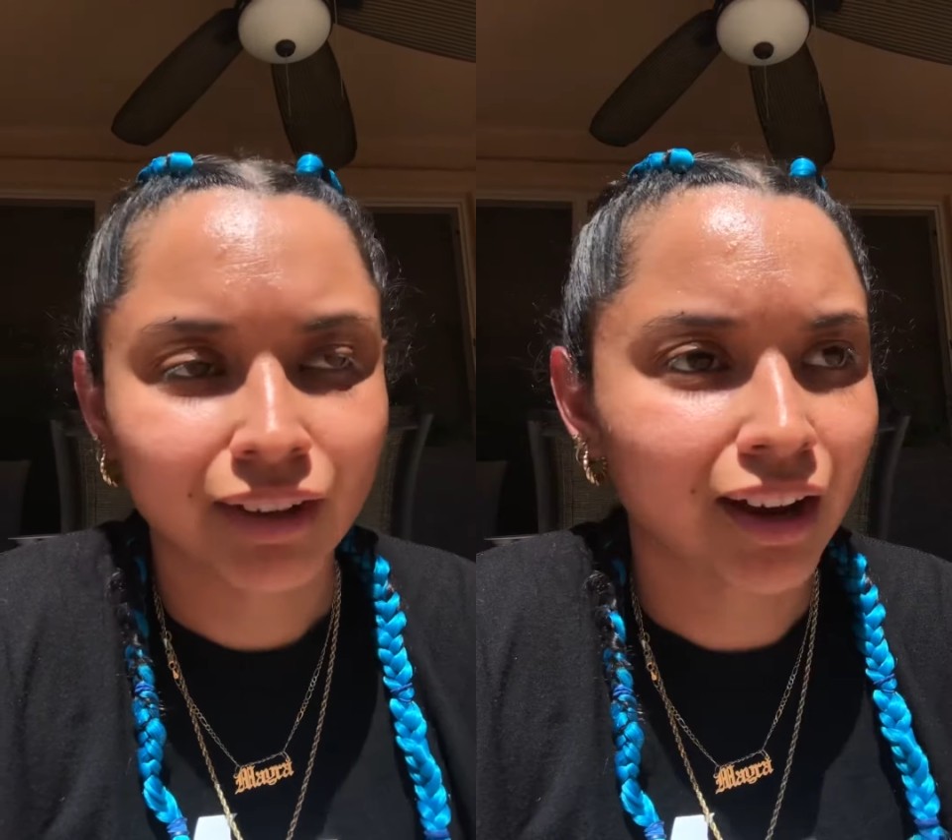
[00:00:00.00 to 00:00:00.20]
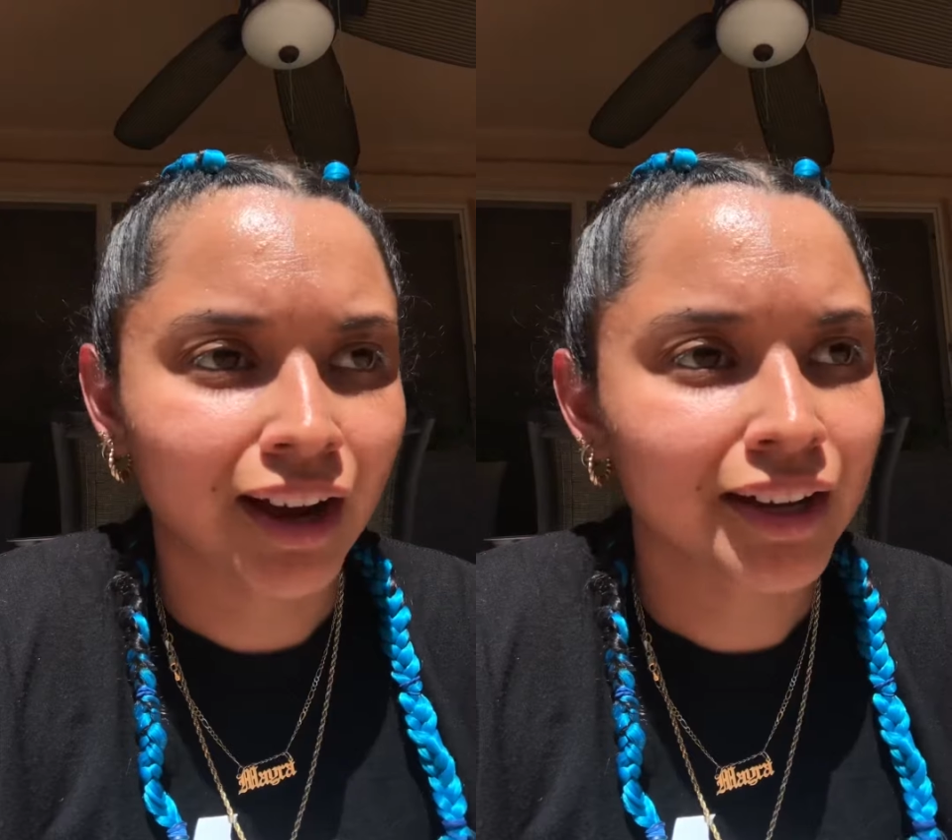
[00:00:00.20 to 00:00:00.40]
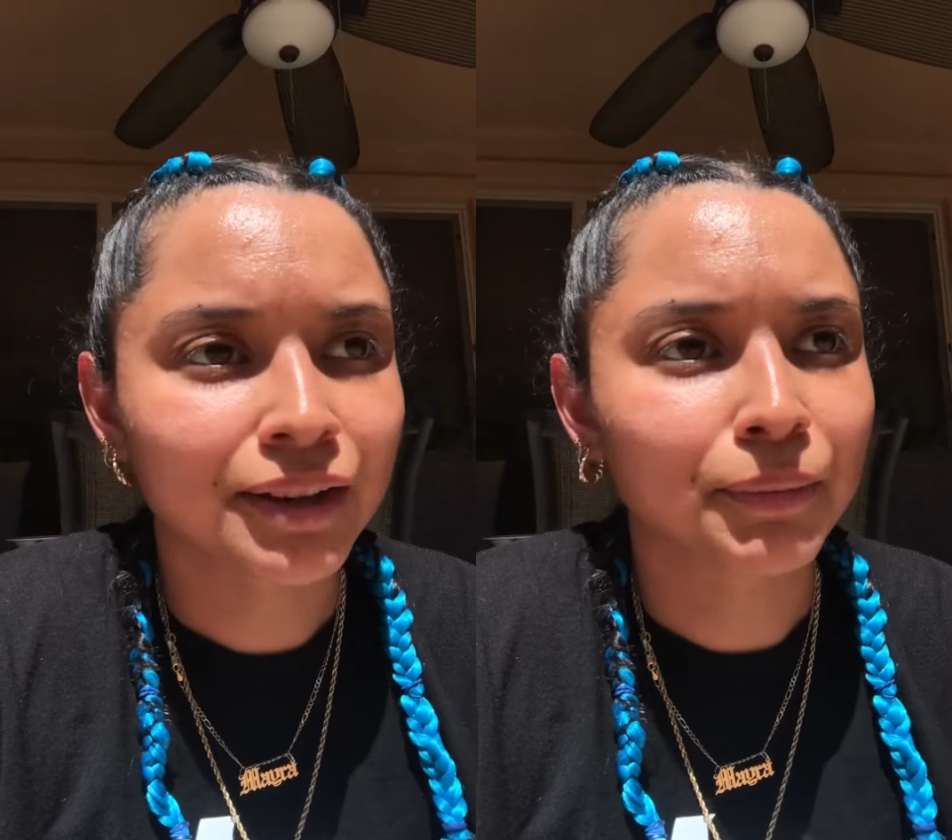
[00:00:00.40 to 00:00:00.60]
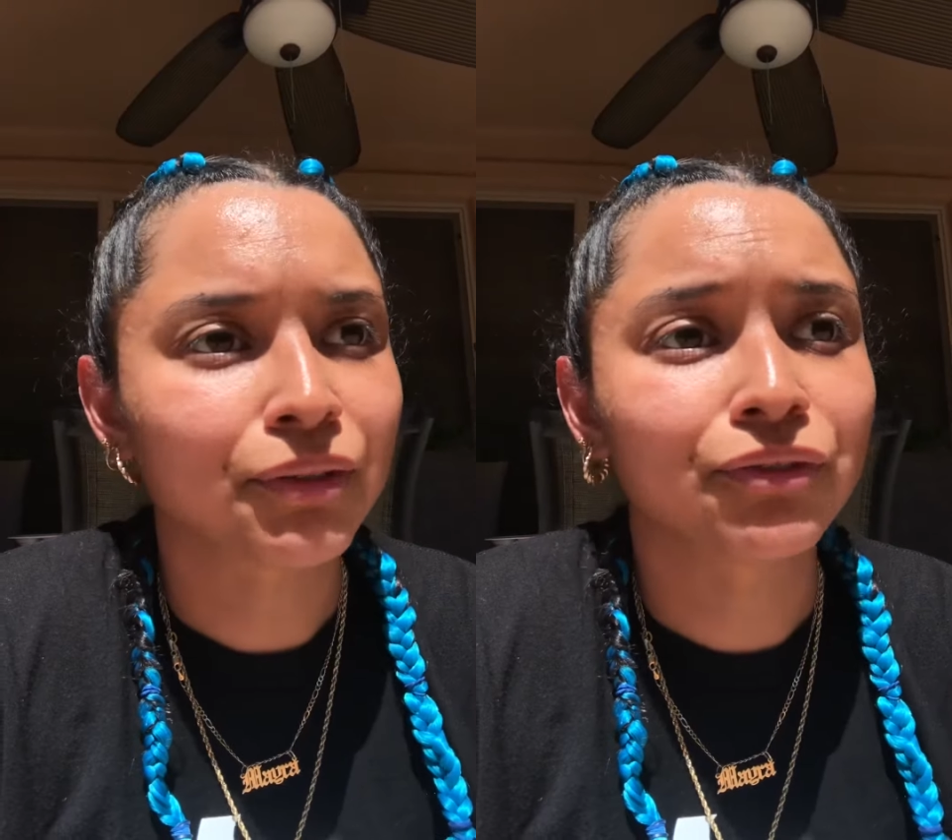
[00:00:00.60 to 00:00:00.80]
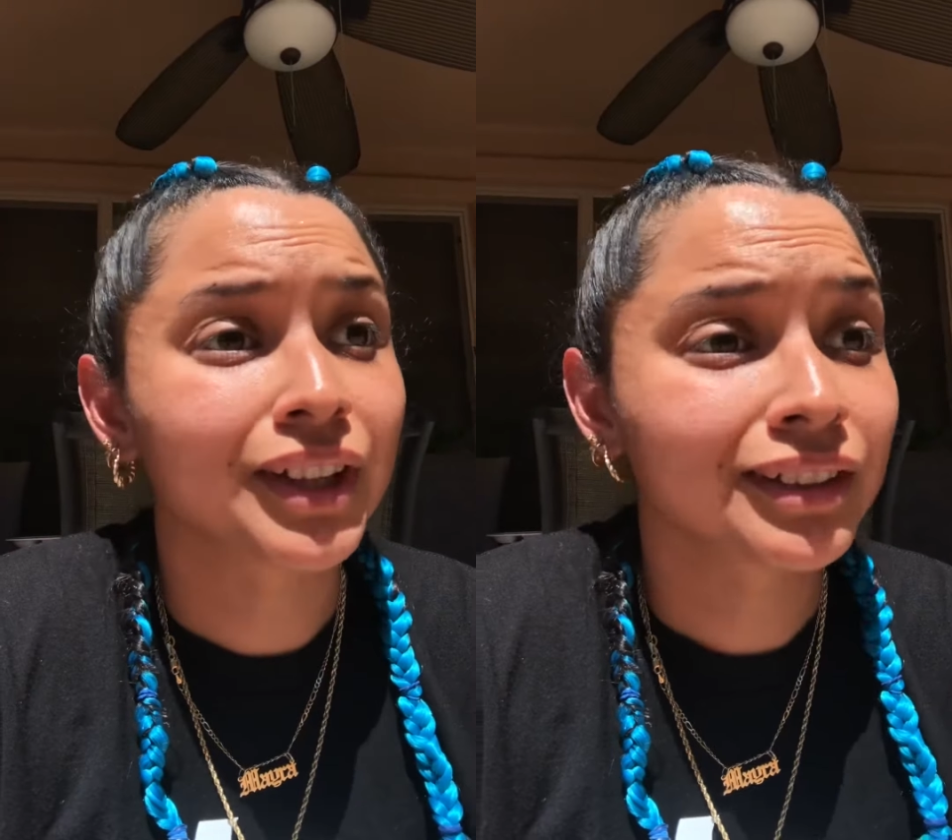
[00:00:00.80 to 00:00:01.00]
I am
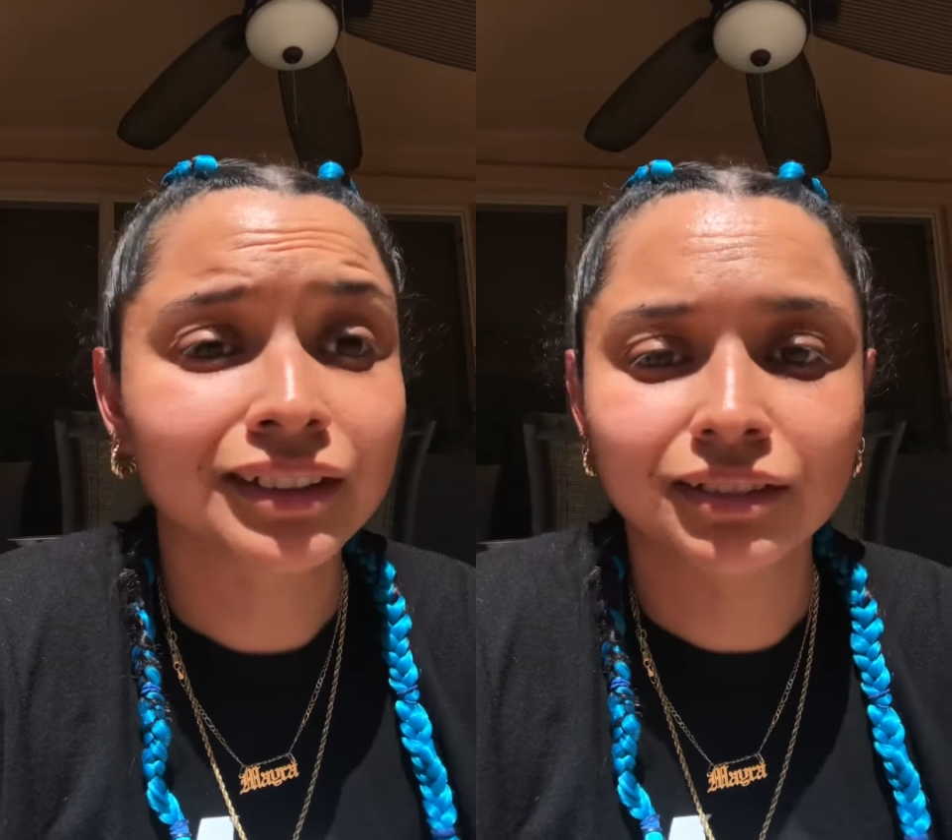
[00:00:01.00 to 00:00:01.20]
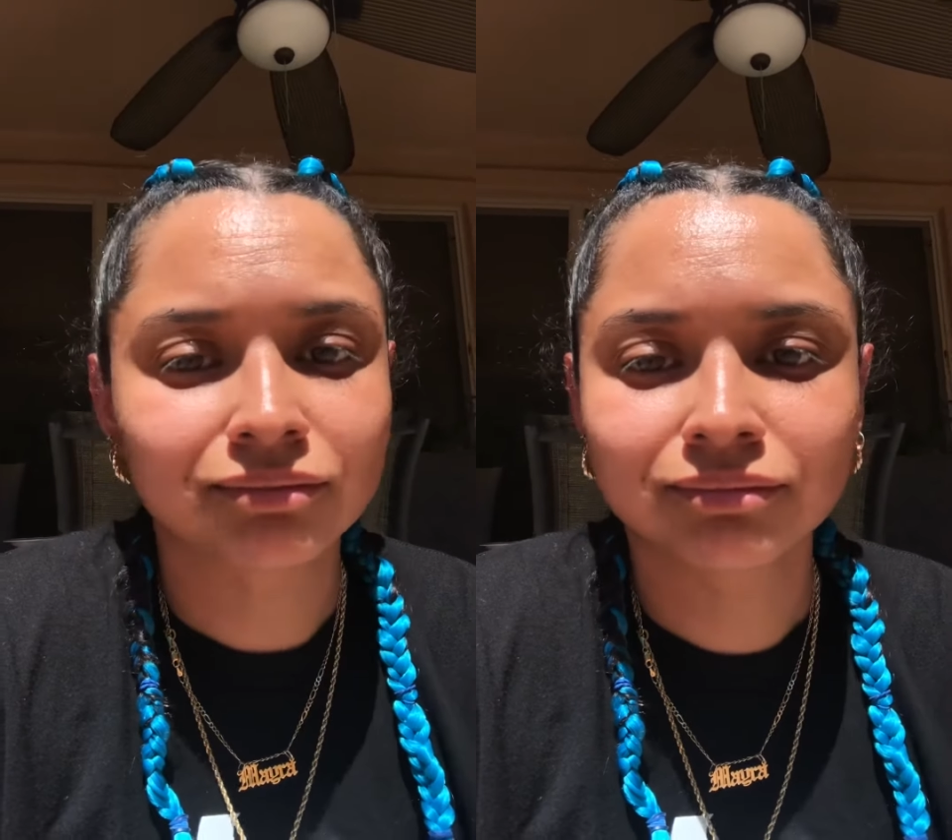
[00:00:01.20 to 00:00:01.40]
offended.